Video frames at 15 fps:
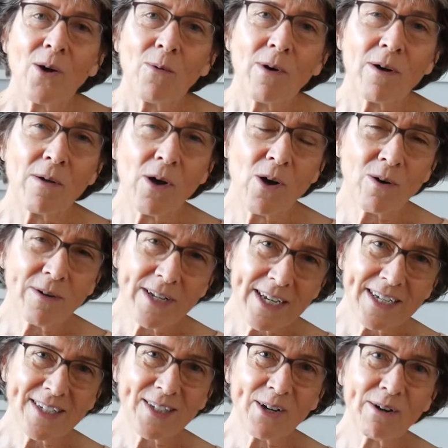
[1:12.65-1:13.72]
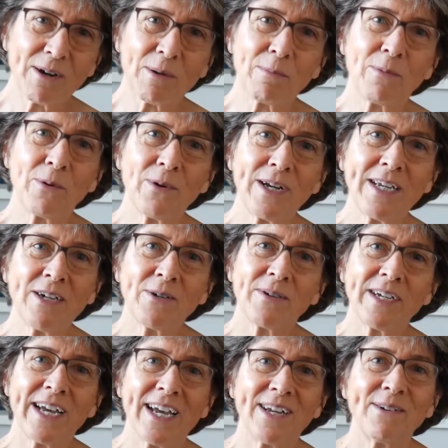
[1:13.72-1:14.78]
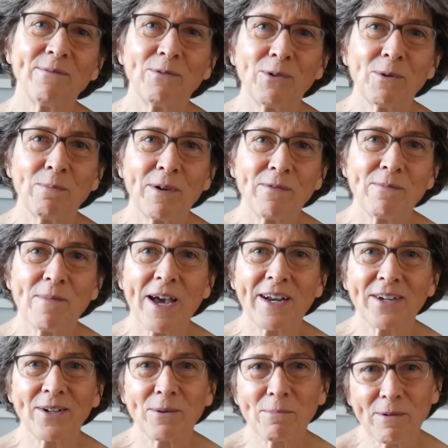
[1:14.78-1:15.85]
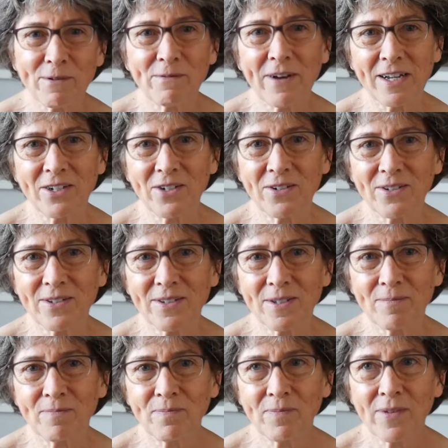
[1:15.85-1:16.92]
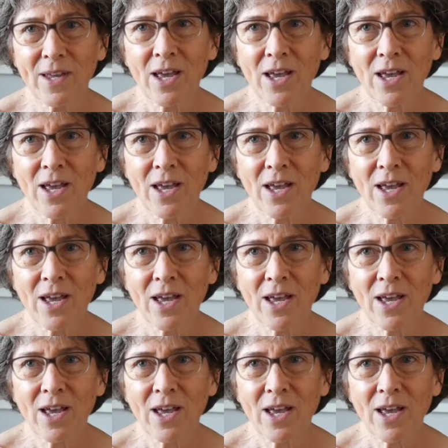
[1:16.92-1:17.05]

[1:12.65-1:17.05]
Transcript: Well, OTs are a pretty creative group of medical professionals.